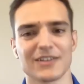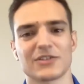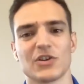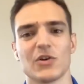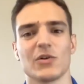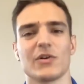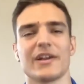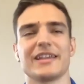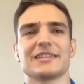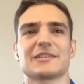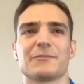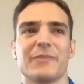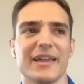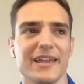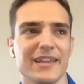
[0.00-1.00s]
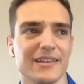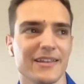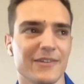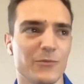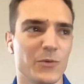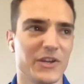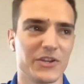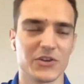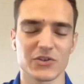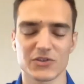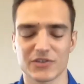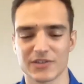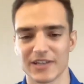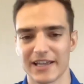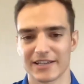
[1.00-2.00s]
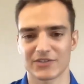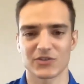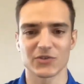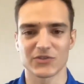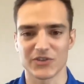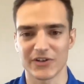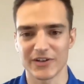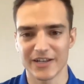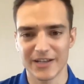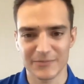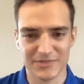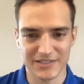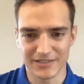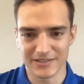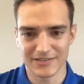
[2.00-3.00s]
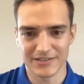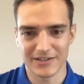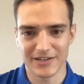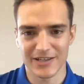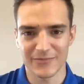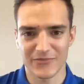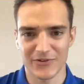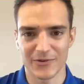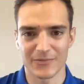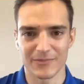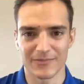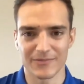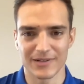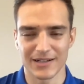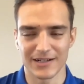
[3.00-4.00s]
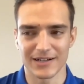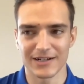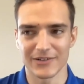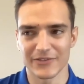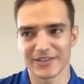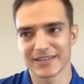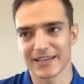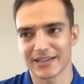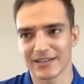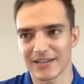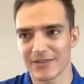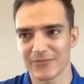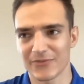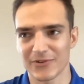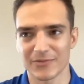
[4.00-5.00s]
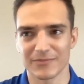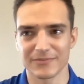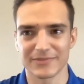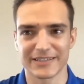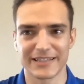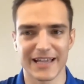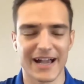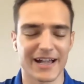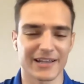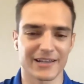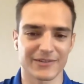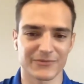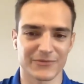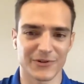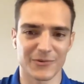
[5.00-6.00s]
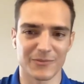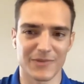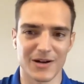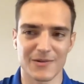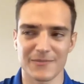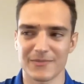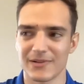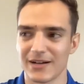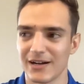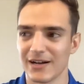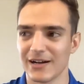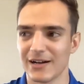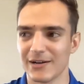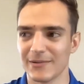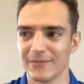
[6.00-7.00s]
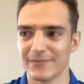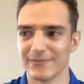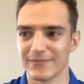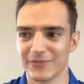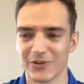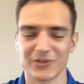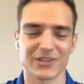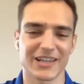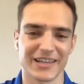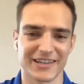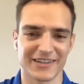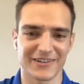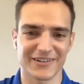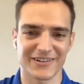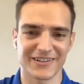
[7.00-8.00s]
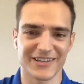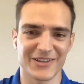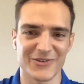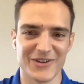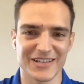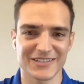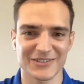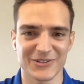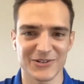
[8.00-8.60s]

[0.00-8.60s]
So in Spain, we use like two surnames, the surname from the second name from dad and from mom, not like here in the US.